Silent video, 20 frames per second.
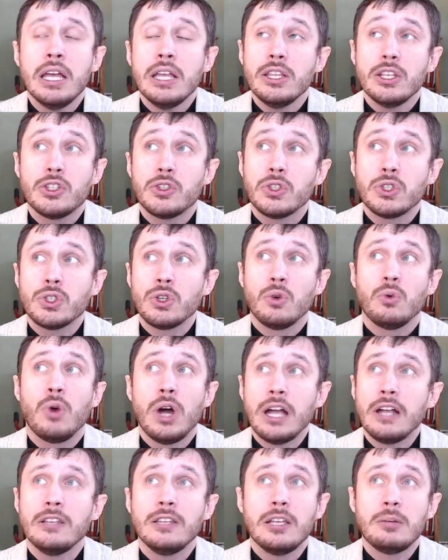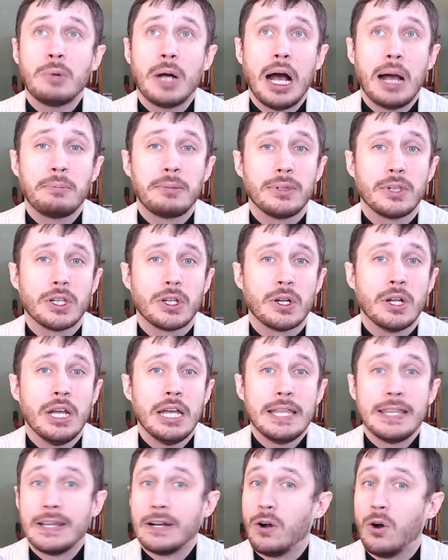This is so wildly popular
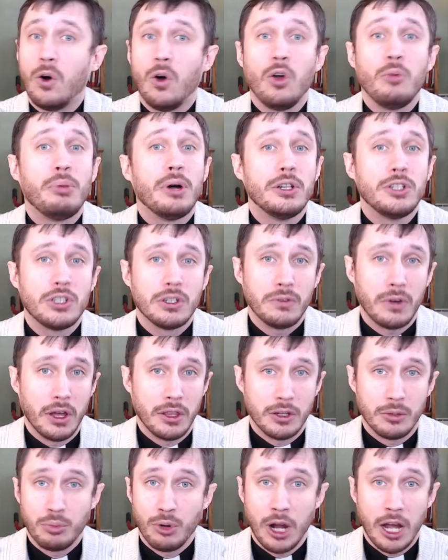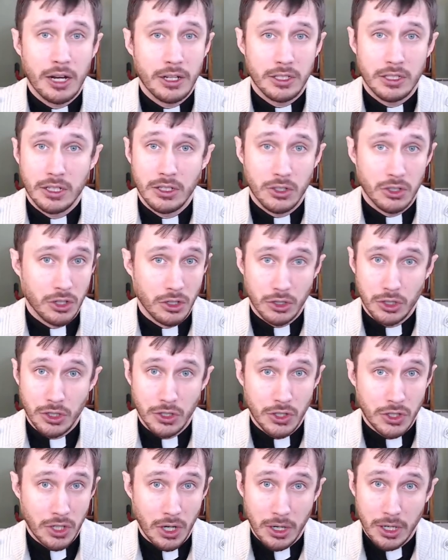that a whole bunch of other Protestant
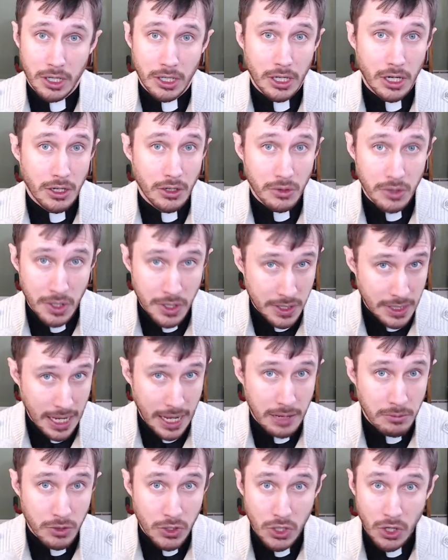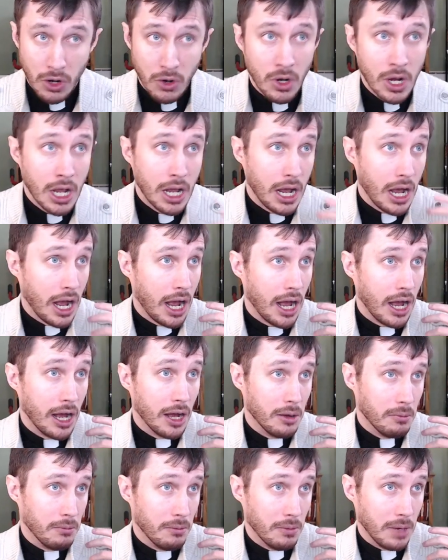churches started to do the same. So
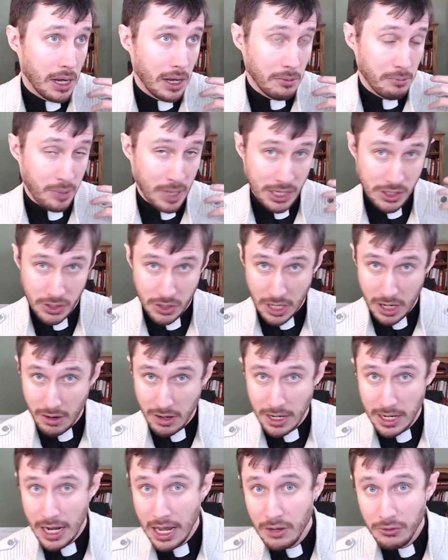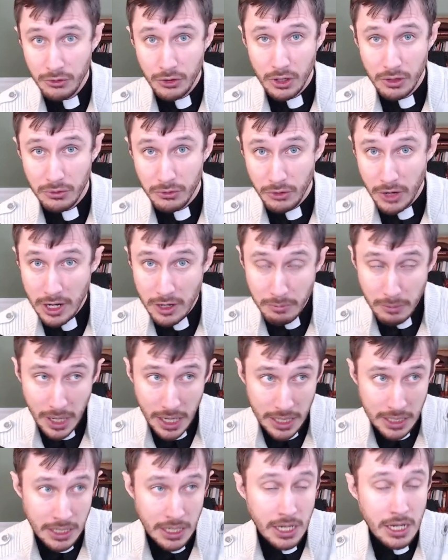Pastor Aaron Neff, a good friend of mine,